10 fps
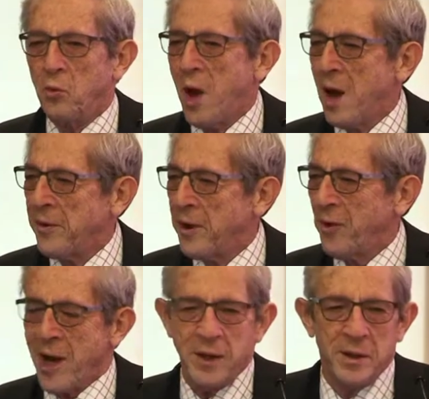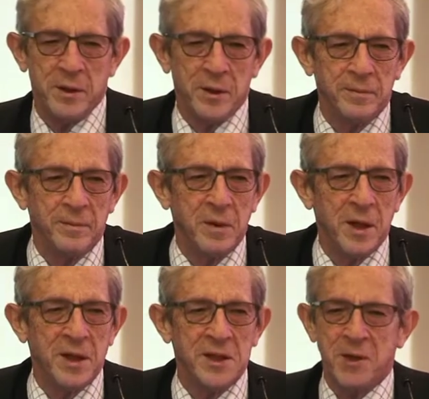how they ran India,
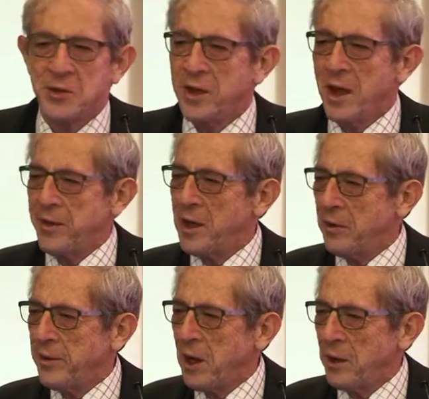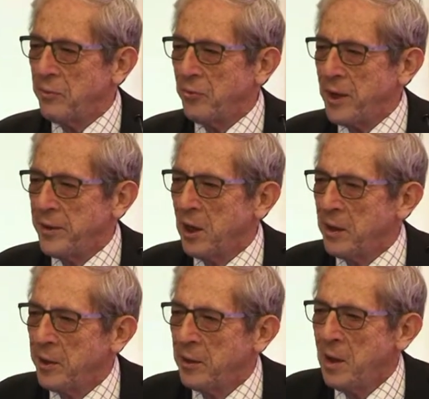and especially how the army ran the
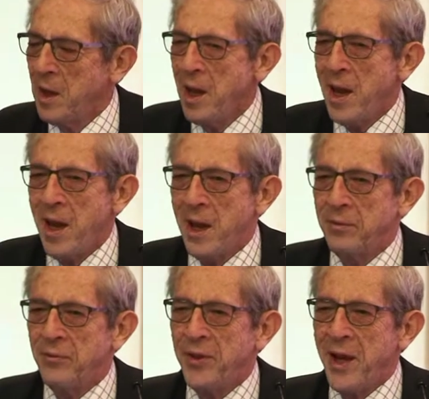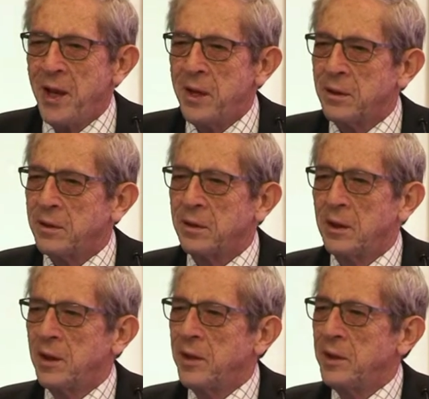army. And they,
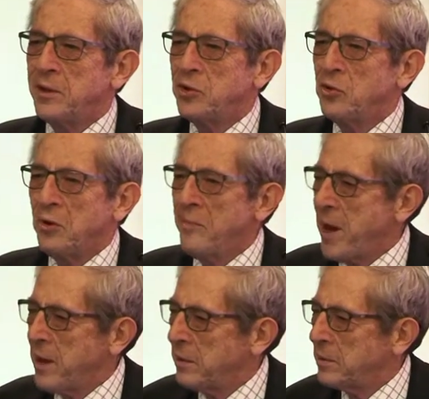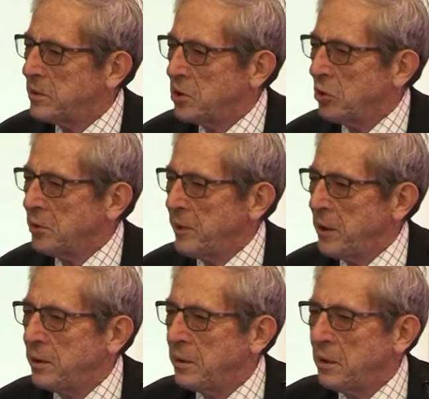to a man, told
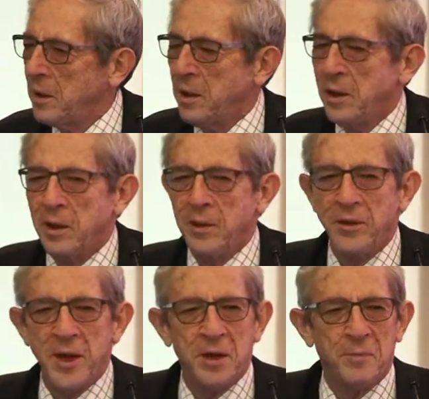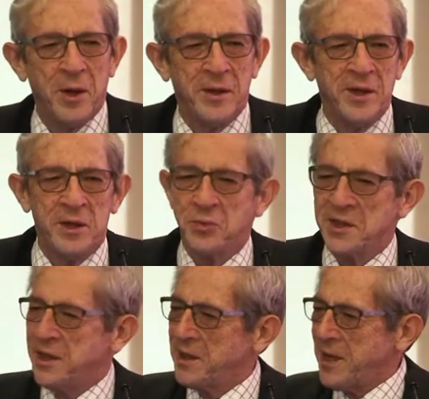me that the partition
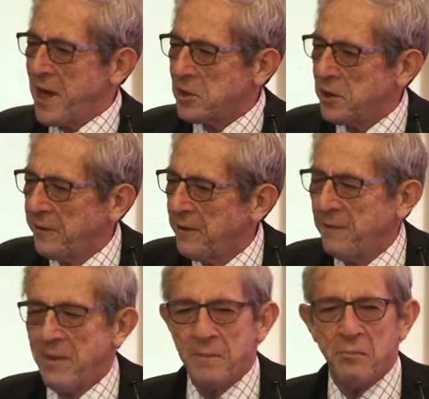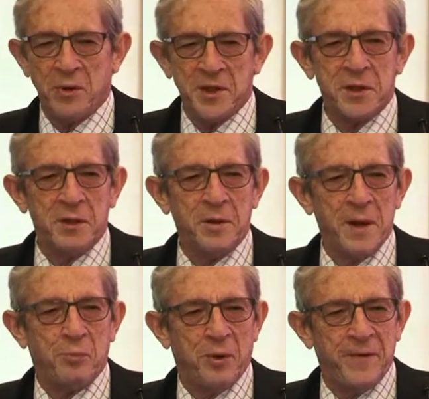was a catastrophe from their personal
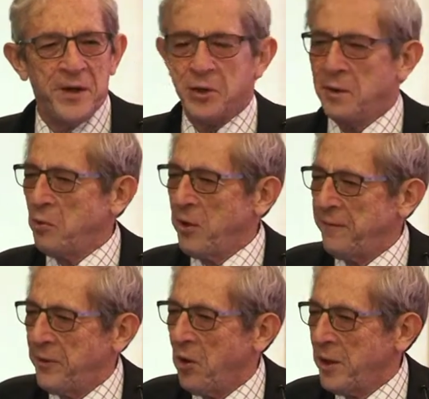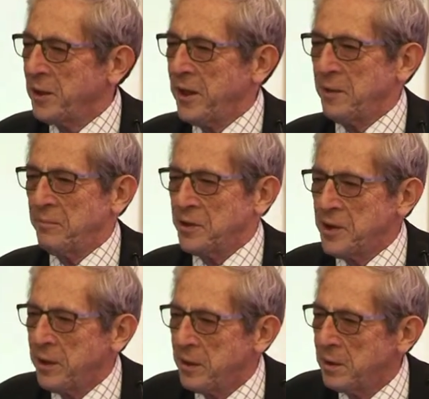and professional point of view, Auchinleck in
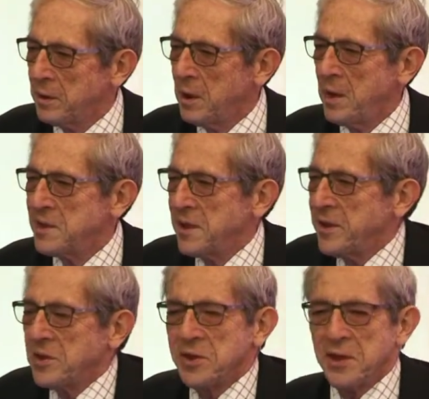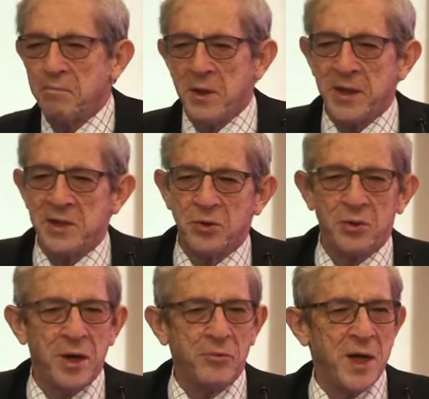particular. So this was the biggest
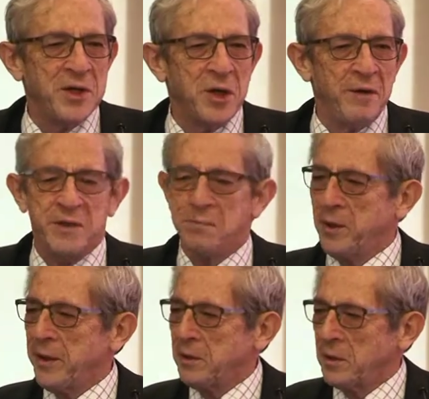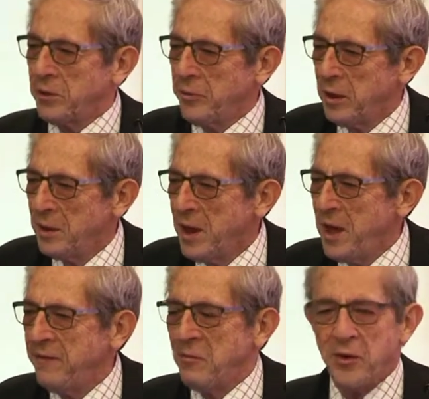tragedy of his political career,
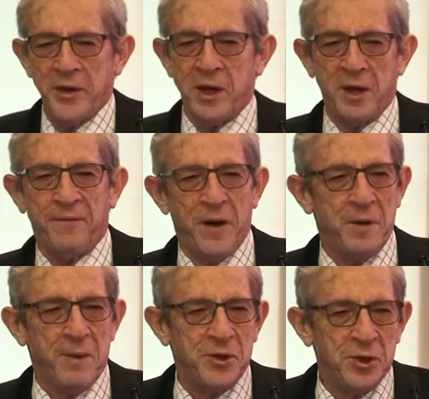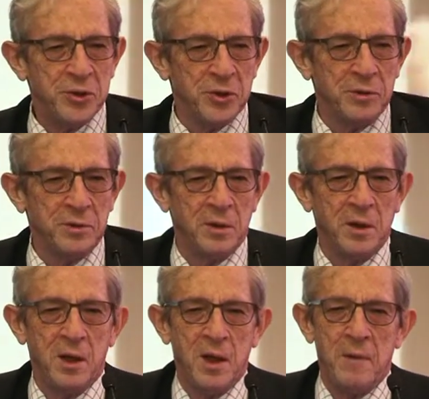even more than getting fired by Churchill.
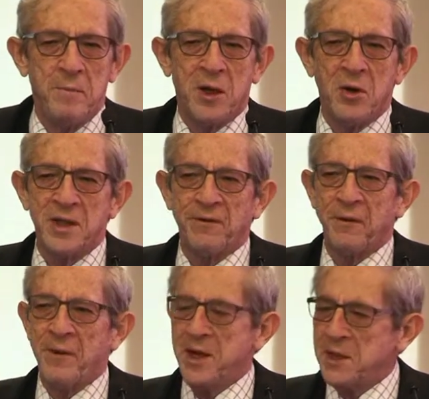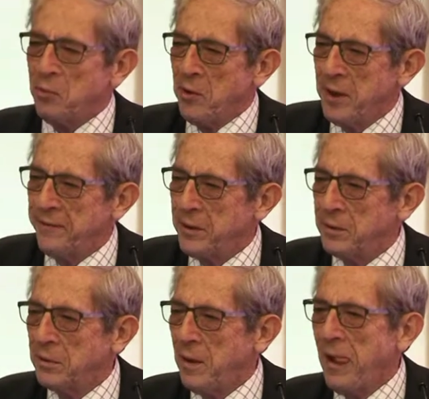Because from his point of
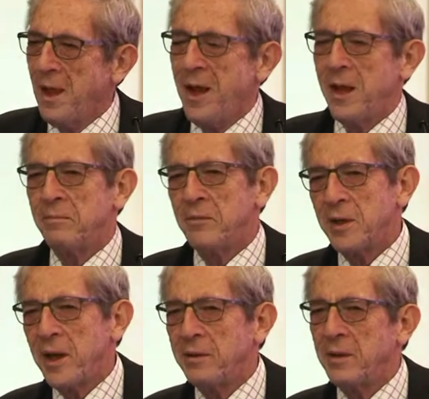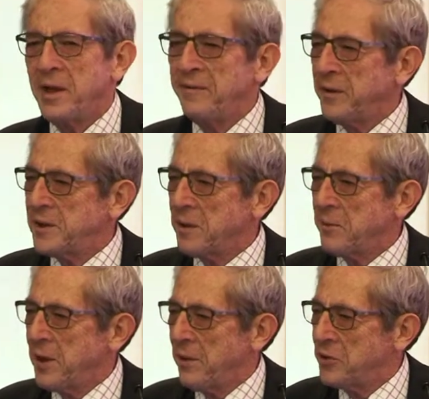view, and even some
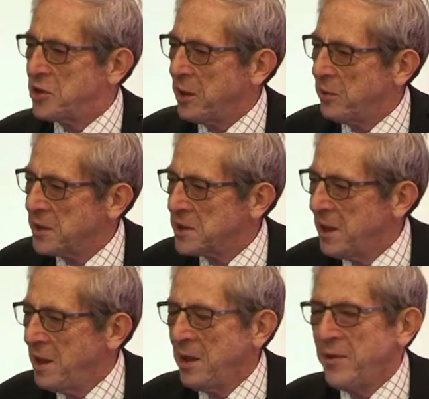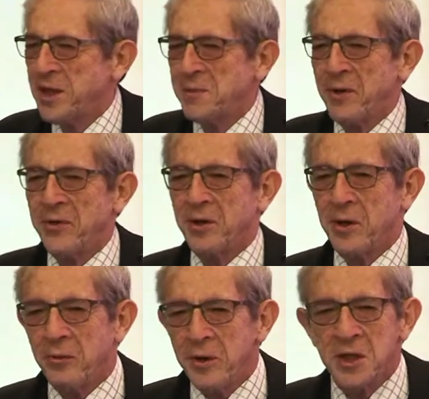of the other generals, they had spent their
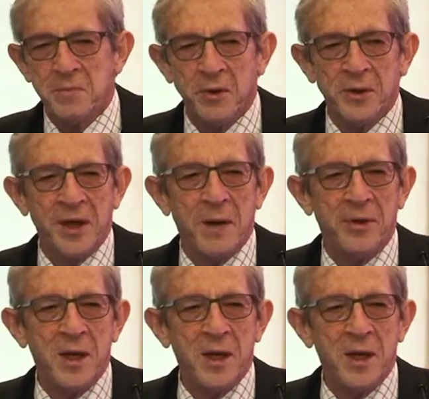careers building up